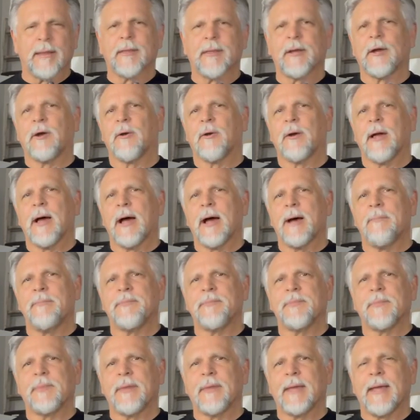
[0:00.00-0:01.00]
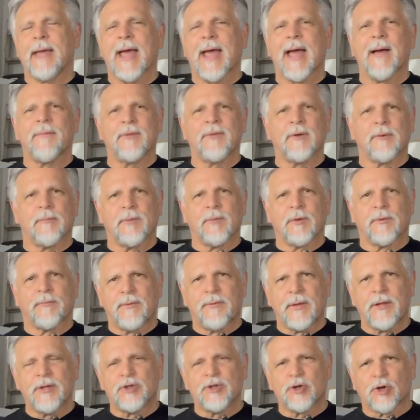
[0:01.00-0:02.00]
They're, um, they have their, their
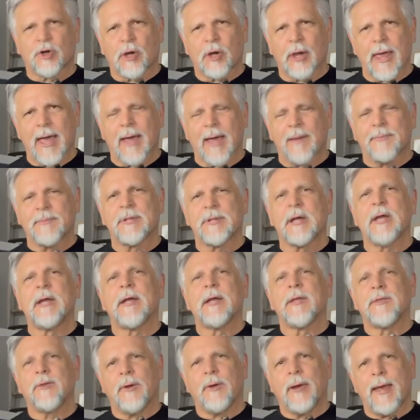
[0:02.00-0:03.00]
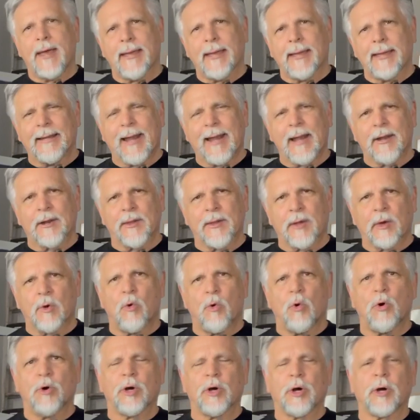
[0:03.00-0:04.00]
fins are clamped, they're hanging out in the
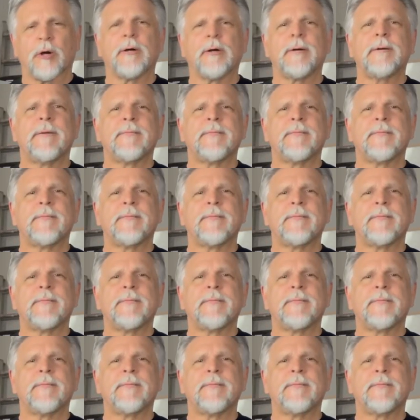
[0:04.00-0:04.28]
corner.